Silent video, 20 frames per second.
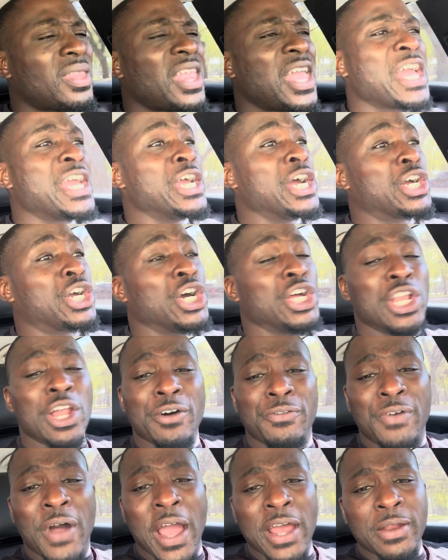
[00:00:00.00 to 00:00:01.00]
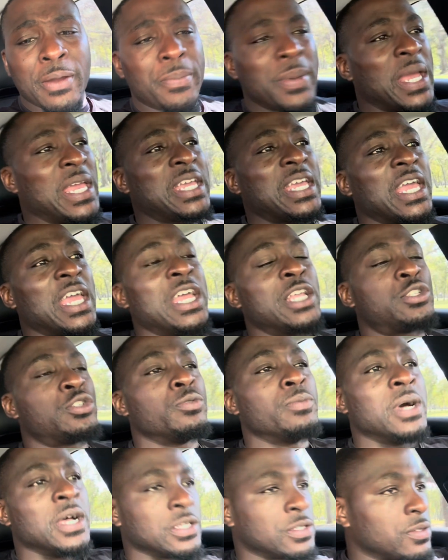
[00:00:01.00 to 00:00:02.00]
He a good little fighter, but he get hit too
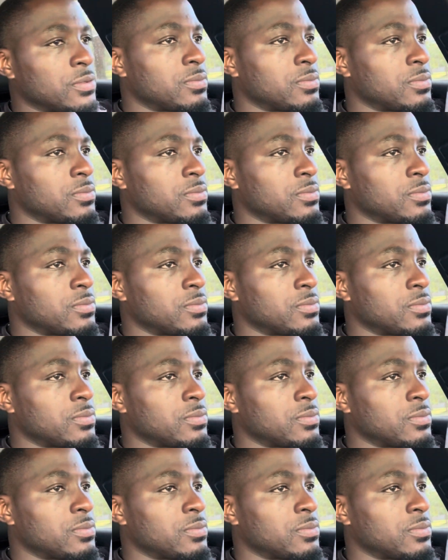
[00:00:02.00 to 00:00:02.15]
much.